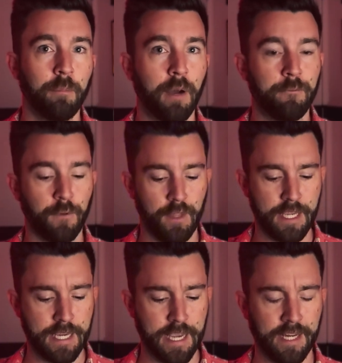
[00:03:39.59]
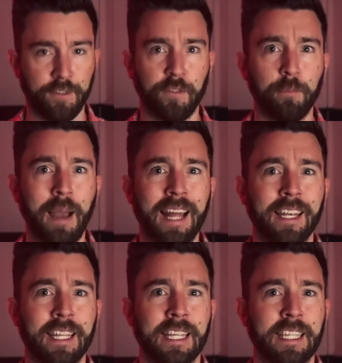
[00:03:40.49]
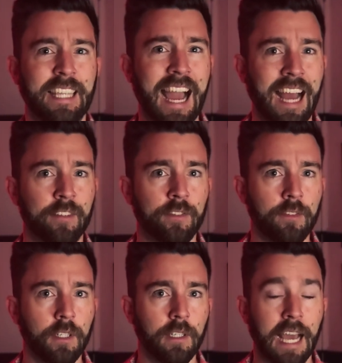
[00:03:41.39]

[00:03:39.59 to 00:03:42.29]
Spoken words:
but for the expanding gas